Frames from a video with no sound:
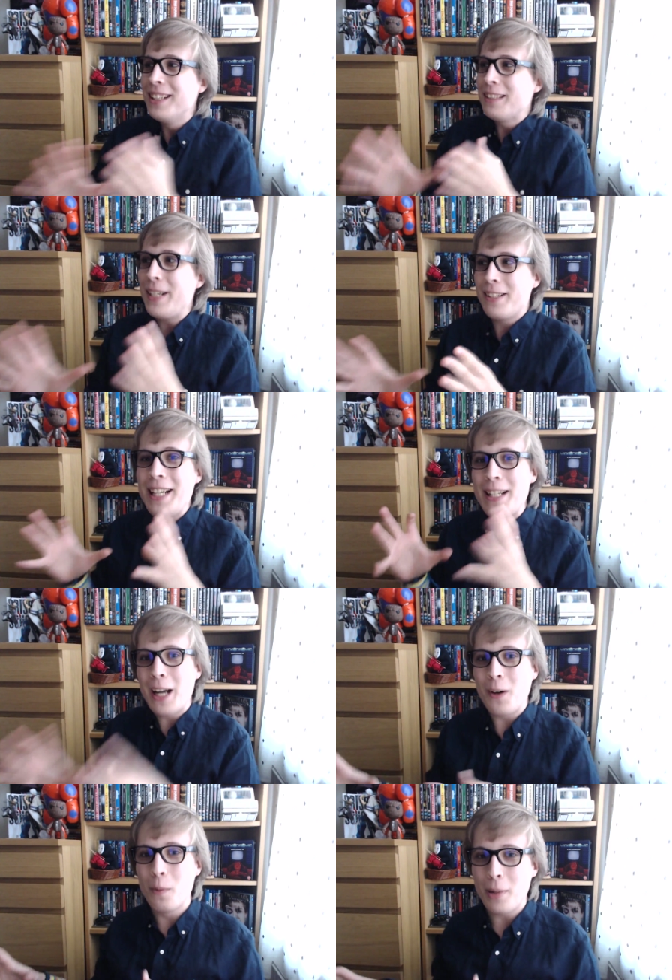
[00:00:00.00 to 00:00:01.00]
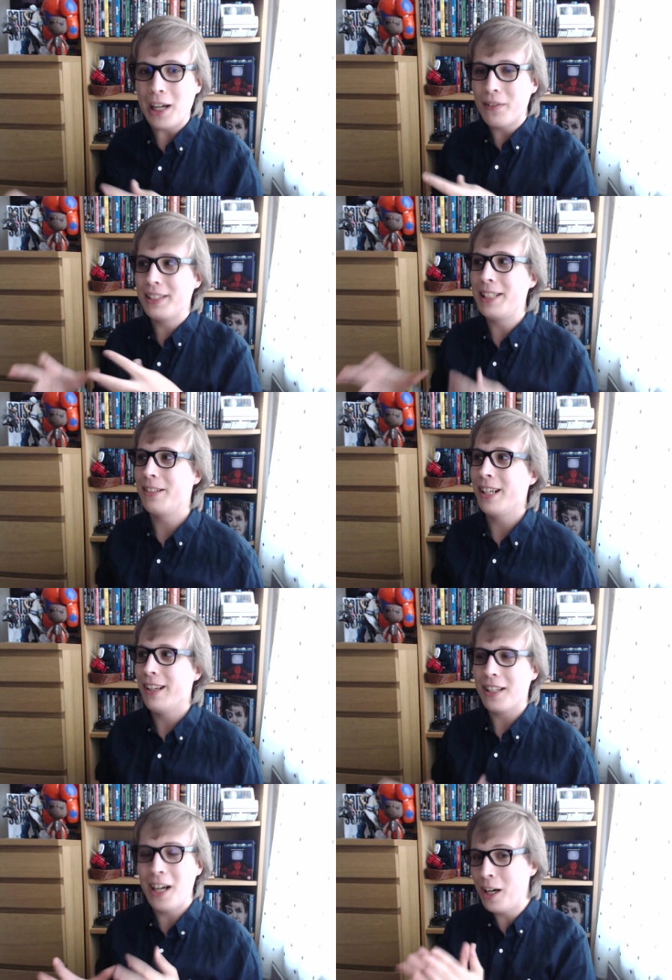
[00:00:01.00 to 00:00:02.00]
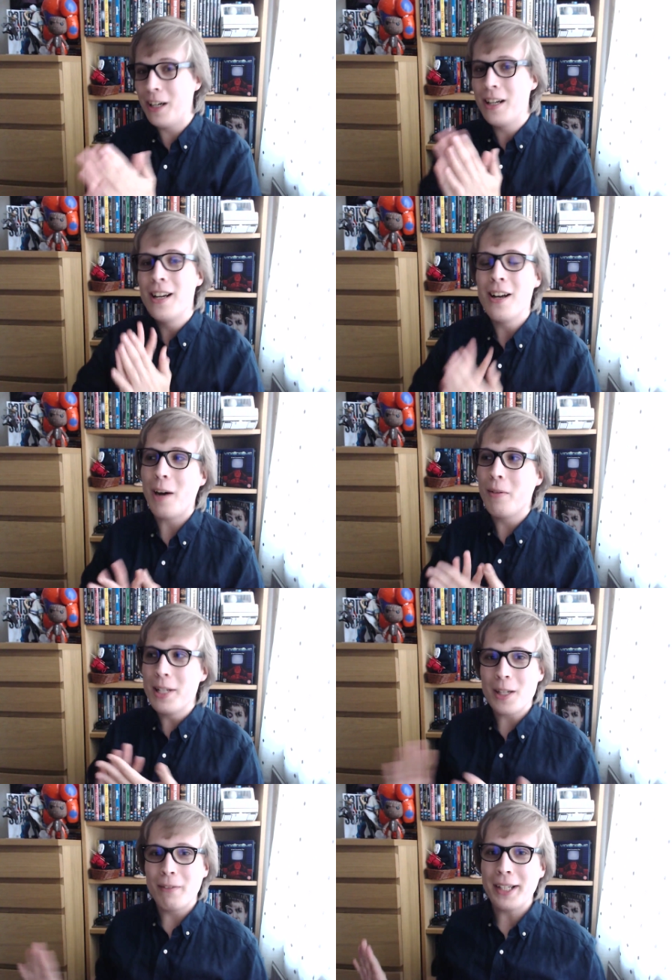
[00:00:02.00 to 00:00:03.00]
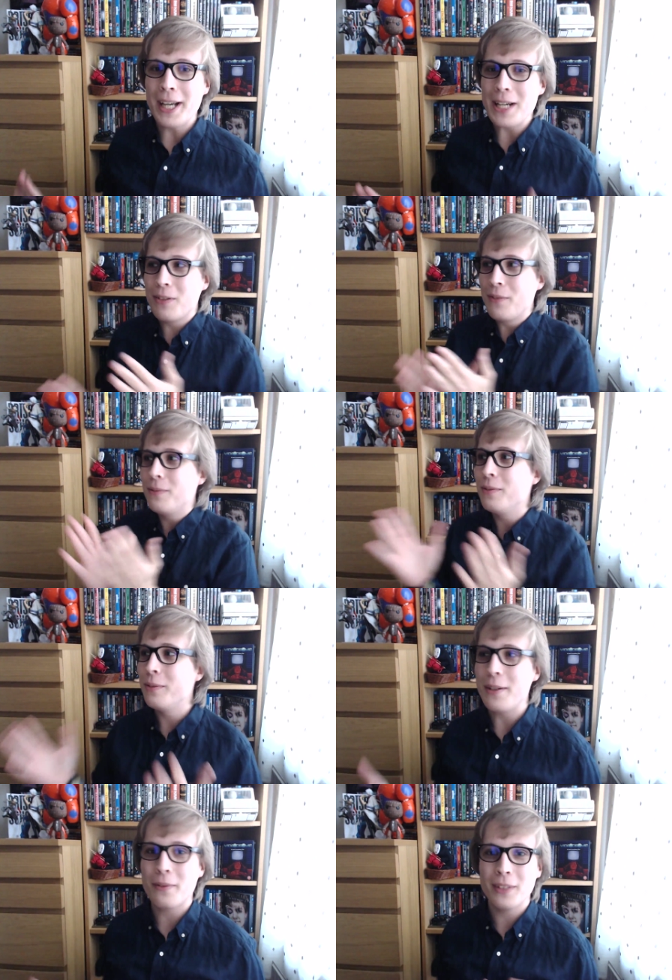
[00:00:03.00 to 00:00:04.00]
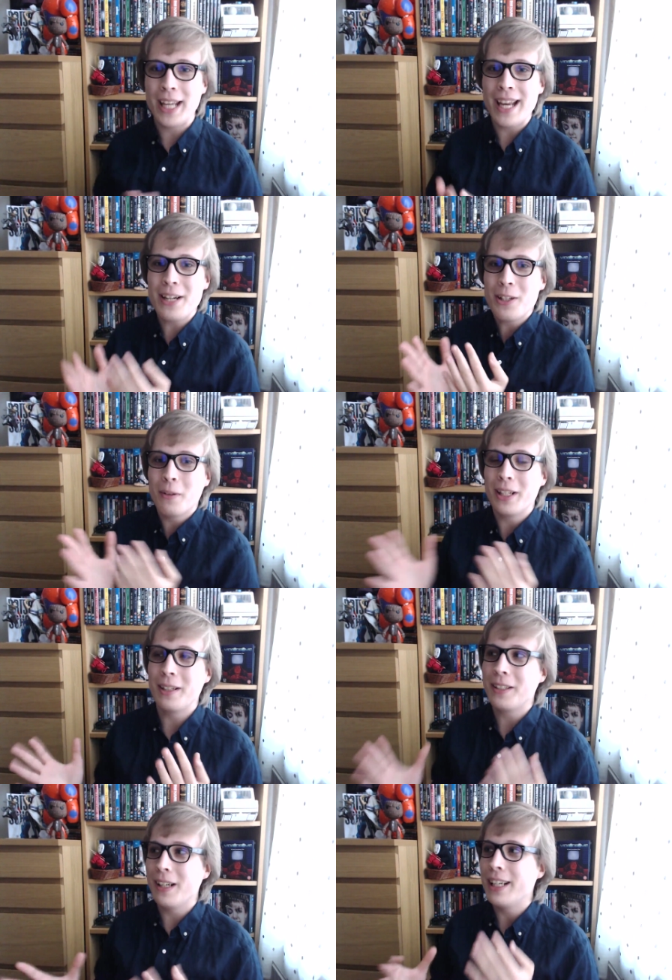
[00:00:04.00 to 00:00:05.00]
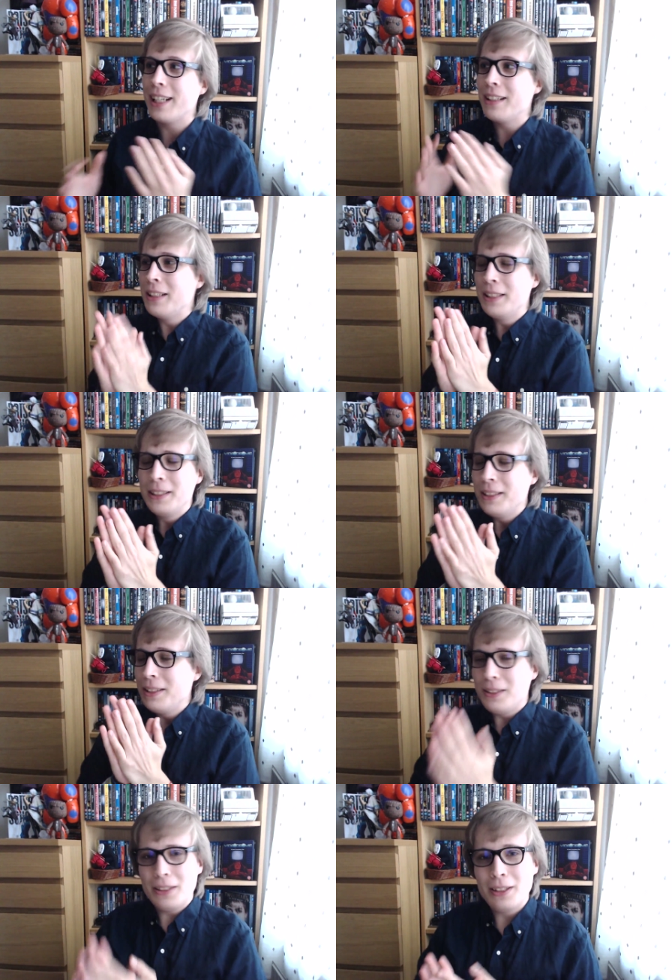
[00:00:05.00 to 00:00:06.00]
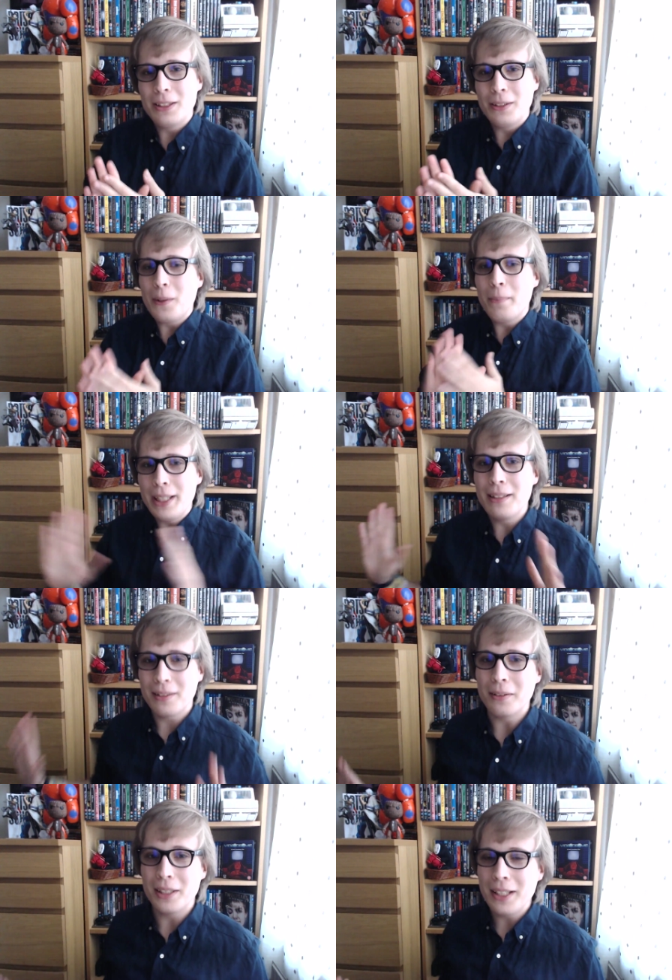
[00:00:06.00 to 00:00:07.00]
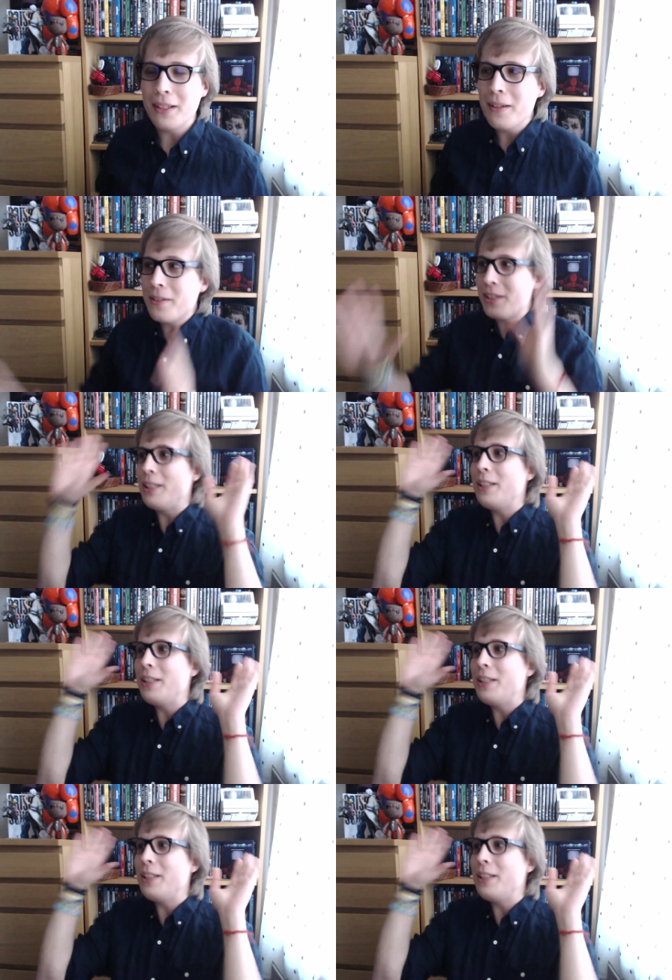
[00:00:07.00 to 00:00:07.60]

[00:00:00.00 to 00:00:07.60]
The fact that in the whole bath scene, she's kind of like, oh, I want to go on vacation with Keiichi one day. It's kind of like, just stop being so cute. Just, you